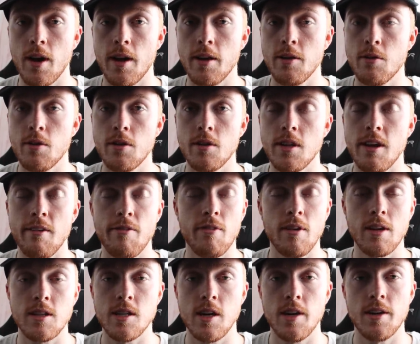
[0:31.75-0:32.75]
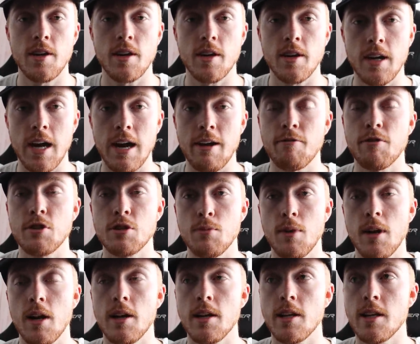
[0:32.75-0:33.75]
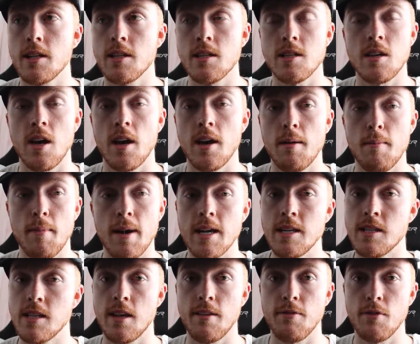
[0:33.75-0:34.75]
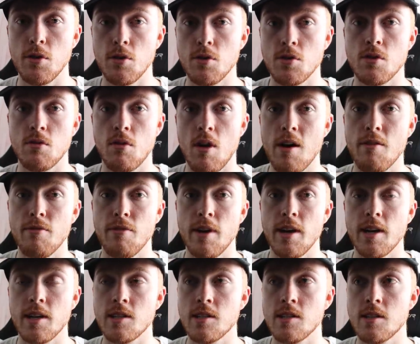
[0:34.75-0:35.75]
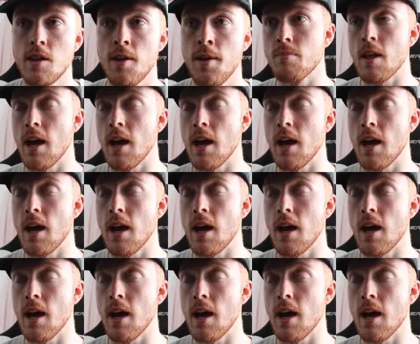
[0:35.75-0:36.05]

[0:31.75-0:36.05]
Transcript: like you can definitely turn like an average melody into something amazing if you use the right effects.